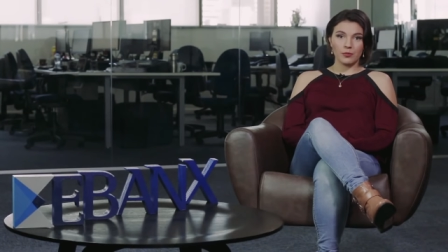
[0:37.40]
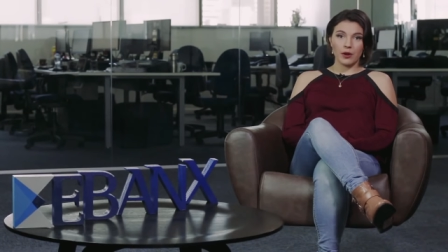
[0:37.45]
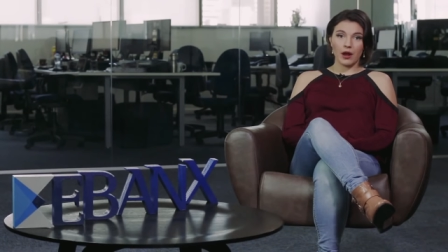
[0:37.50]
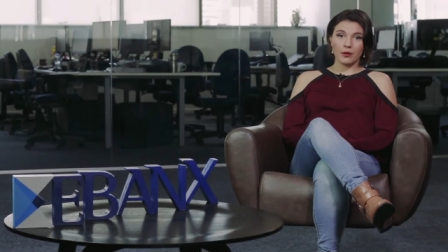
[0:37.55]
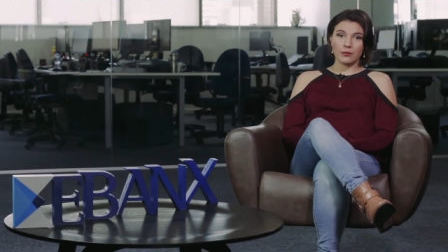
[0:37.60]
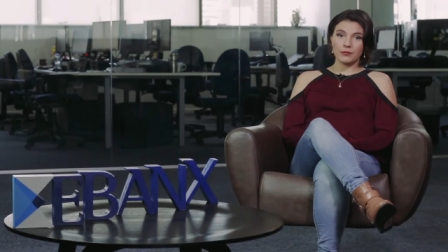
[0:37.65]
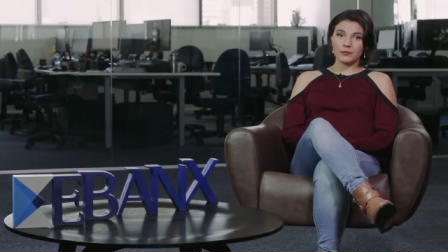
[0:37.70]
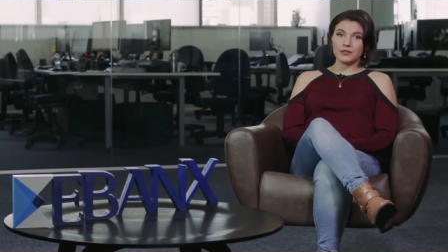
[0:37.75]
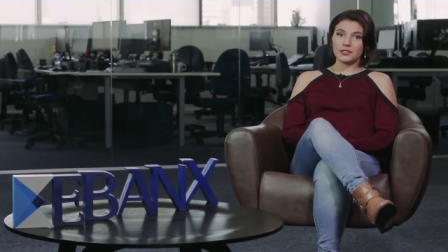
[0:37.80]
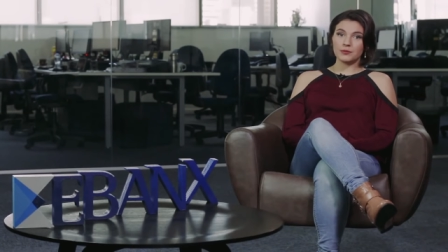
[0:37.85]
The
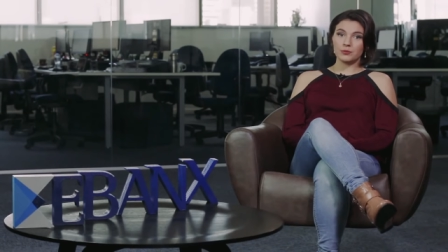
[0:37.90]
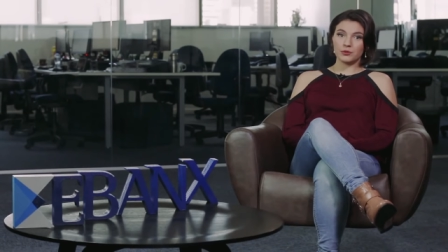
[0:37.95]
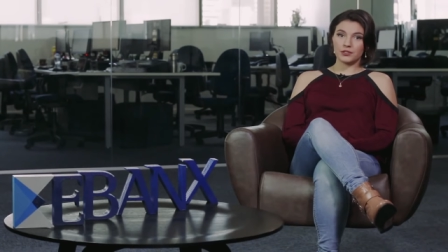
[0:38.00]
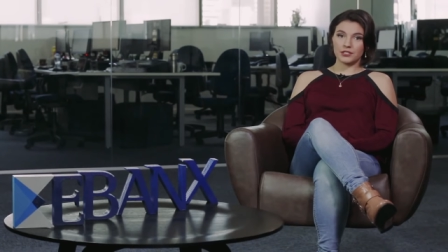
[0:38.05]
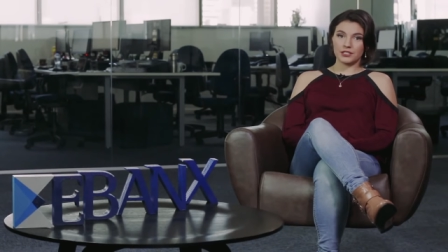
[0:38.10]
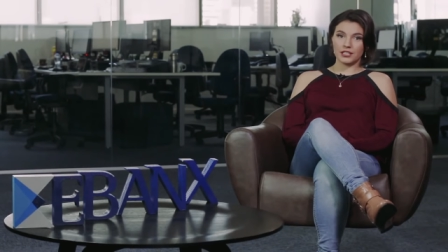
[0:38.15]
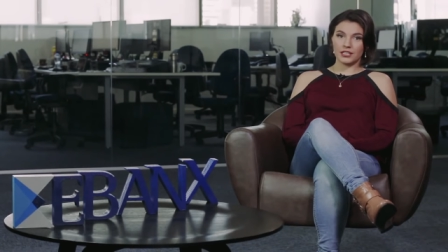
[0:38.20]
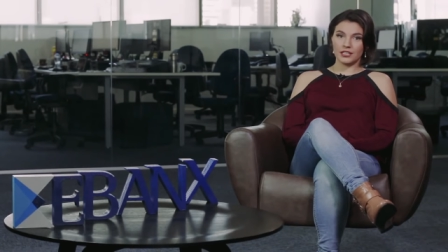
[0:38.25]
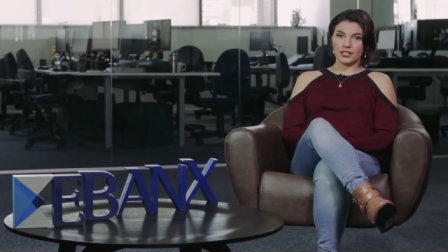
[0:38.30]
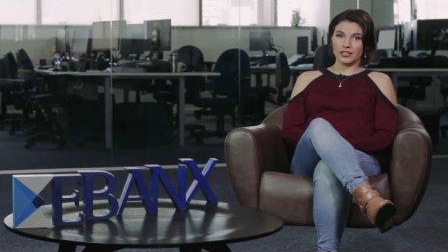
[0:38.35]
problem is
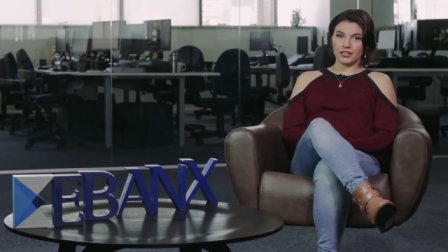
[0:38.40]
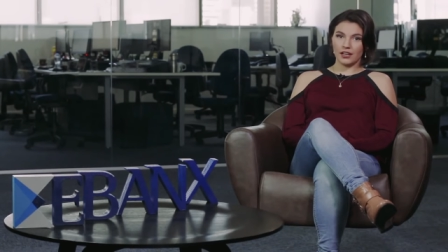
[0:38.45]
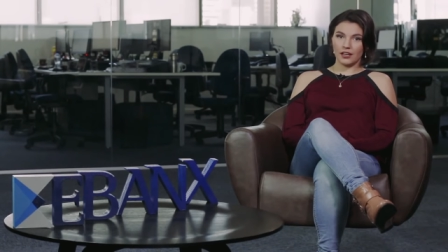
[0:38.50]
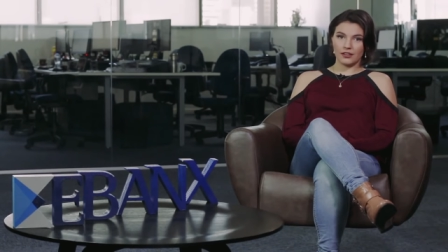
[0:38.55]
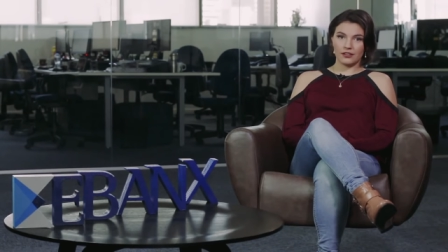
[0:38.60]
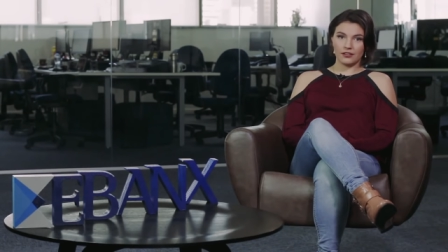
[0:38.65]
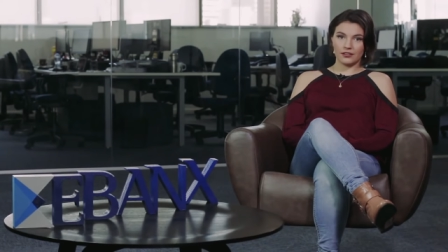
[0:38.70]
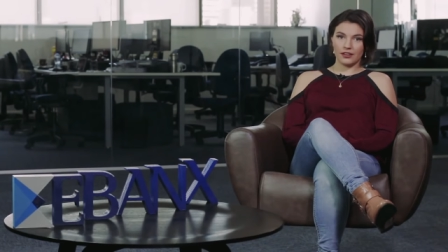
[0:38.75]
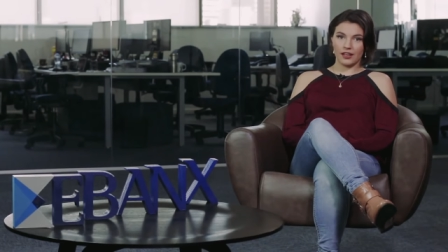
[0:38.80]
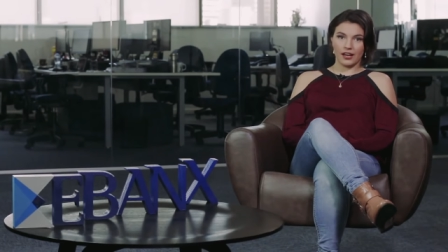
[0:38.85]
Brazil and
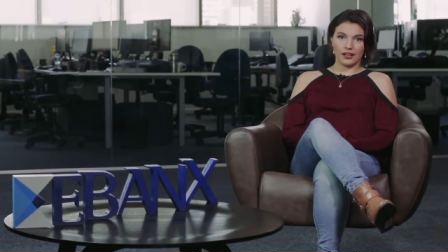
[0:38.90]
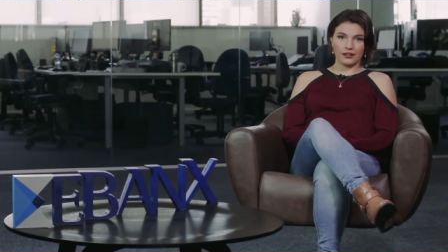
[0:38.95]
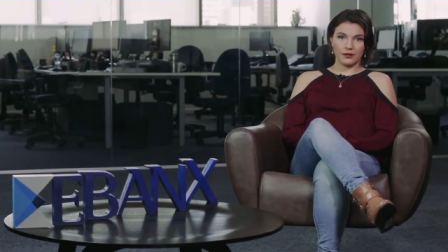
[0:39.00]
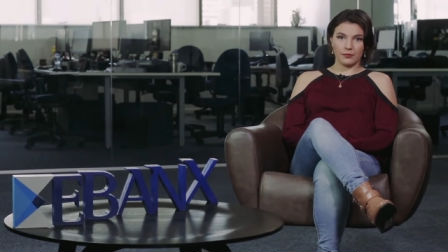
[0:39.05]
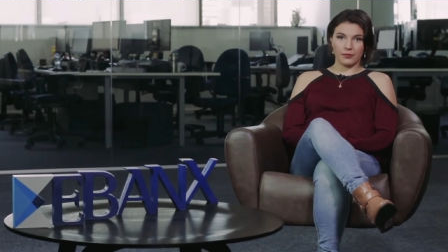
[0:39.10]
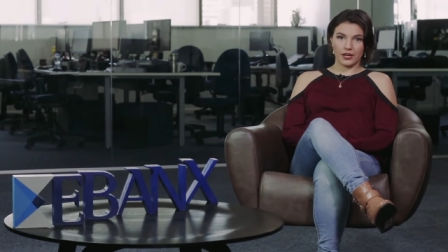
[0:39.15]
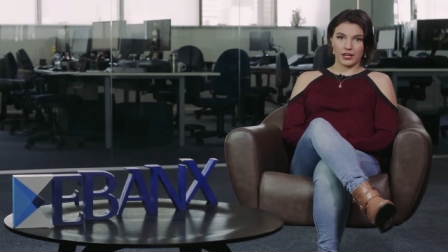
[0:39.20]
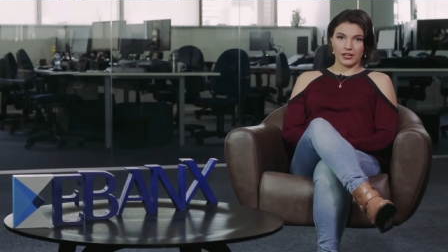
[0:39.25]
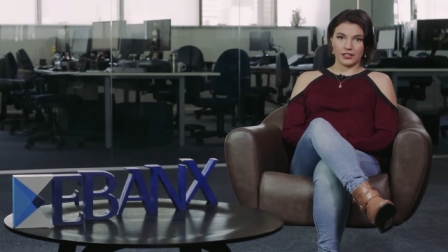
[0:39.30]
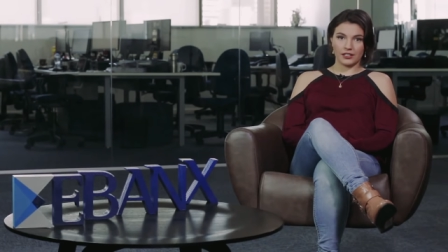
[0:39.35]
other Latin
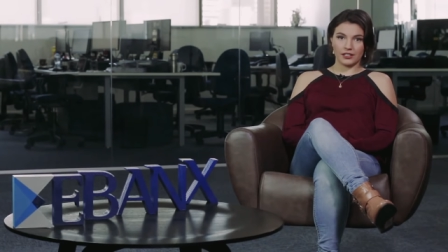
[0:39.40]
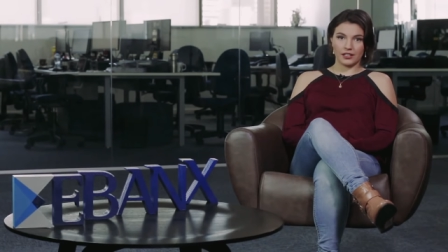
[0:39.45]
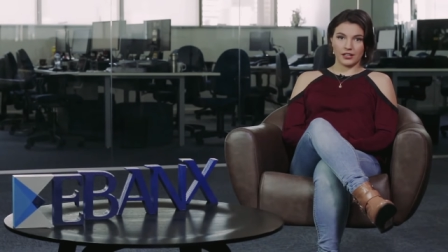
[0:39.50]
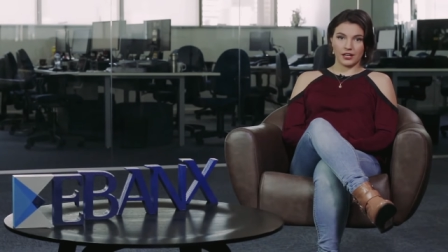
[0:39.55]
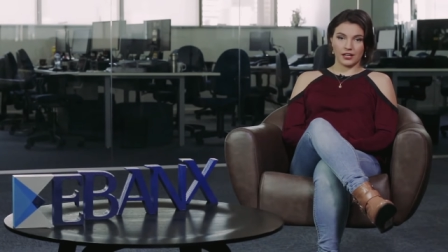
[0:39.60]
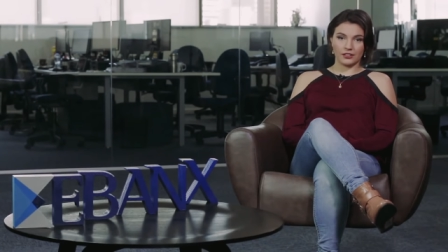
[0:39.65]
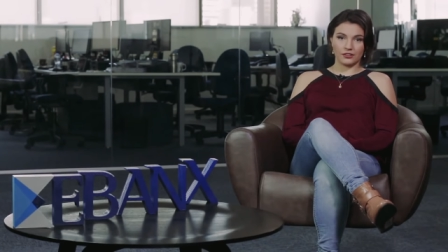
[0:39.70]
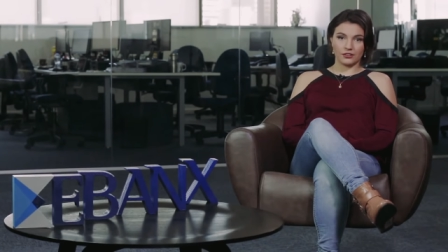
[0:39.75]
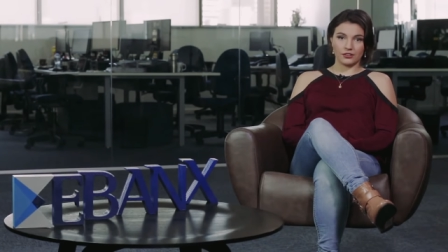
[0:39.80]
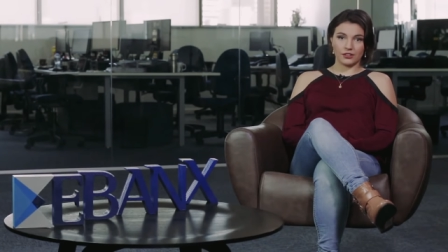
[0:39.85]
American
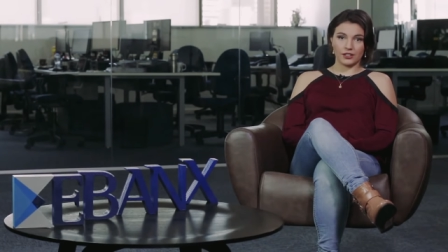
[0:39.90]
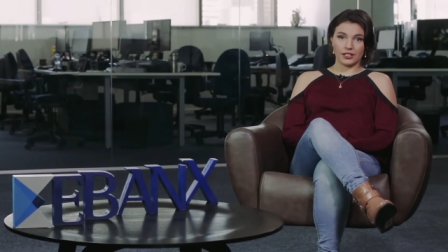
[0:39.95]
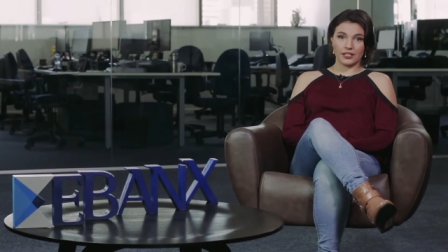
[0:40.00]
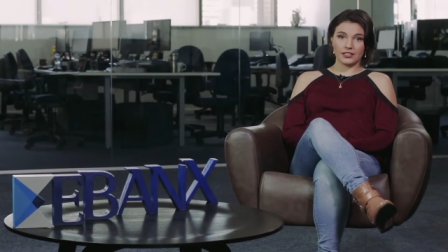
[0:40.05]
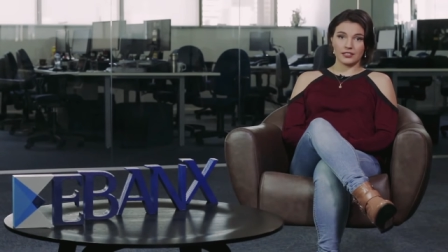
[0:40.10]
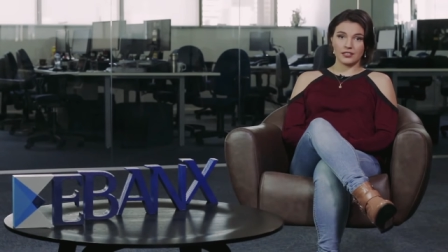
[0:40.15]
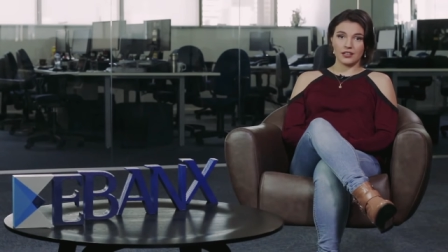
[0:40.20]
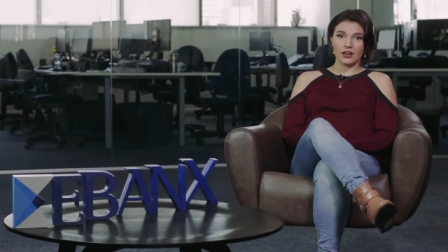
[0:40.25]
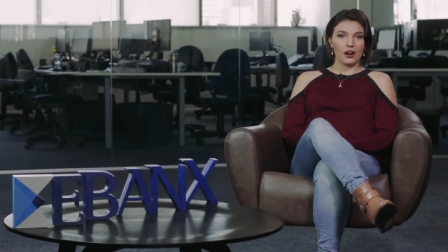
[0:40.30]
countries